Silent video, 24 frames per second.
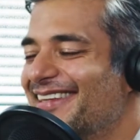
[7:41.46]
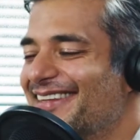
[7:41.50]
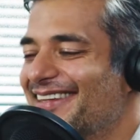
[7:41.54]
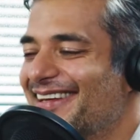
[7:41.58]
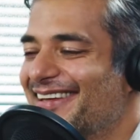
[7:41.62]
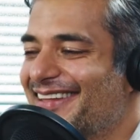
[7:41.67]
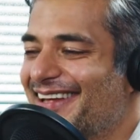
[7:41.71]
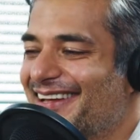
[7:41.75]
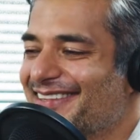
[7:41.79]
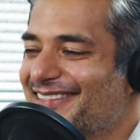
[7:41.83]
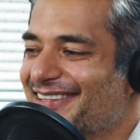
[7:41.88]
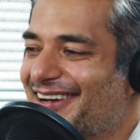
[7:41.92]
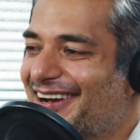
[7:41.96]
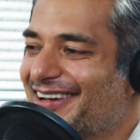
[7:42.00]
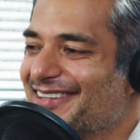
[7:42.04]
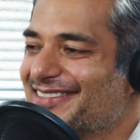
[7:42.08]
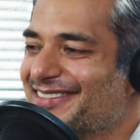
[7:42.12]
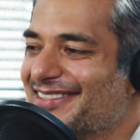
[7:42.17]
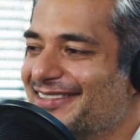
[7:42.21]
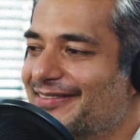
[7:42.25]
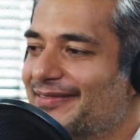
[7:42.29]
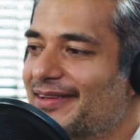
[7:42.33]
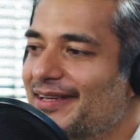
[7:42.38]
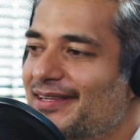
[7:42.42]
That's
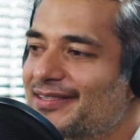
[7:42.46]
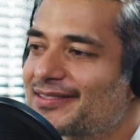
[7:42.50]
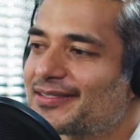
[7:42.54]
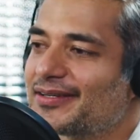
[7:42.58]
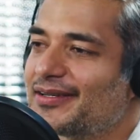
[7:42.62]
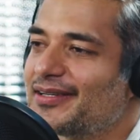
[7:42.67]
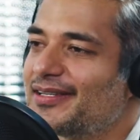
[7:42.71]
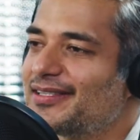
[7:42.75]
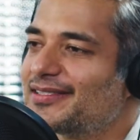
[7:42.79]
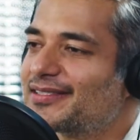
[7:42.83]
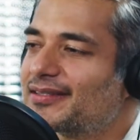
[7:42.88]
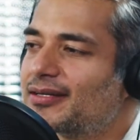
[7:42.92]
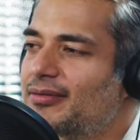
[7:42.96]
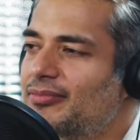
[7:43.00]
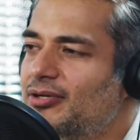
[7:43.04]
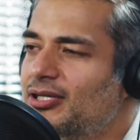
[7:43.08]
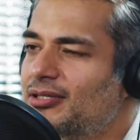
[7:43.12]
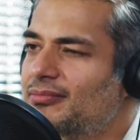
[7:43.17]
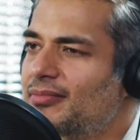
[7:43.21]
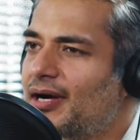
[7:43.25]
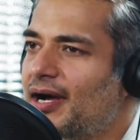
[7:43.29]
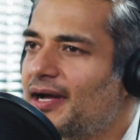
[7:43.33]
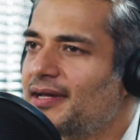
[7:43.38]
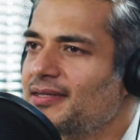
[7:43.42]
awesome. So is
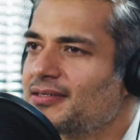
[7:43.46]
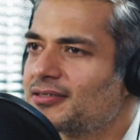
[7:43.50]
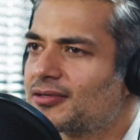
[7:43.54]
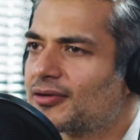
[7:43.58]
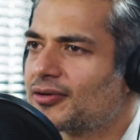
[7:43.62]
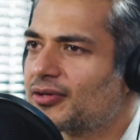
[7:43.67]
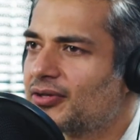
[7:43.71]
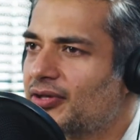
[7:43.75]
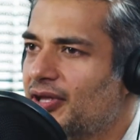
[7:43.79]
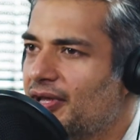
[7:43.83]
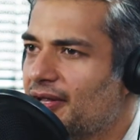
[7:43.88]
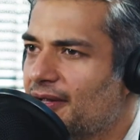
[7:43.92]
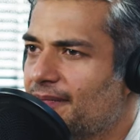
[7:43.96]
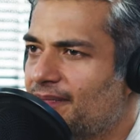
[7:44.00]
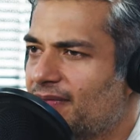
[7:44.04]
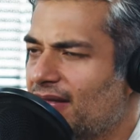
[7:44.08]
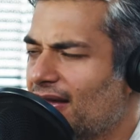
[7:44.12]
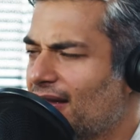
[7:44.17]
Criminal Minds sort of like